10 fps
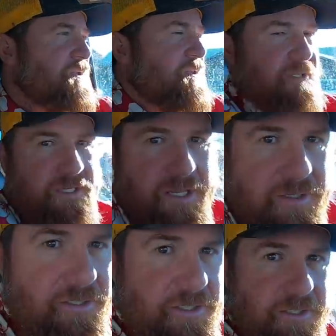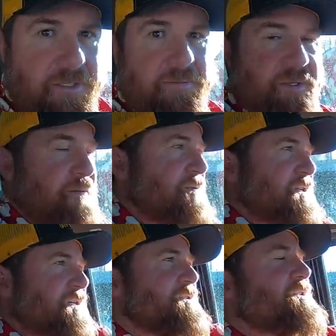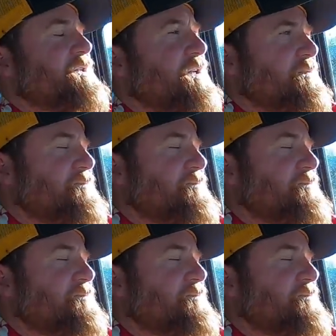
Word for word: These allergies are gonna make me sound sick.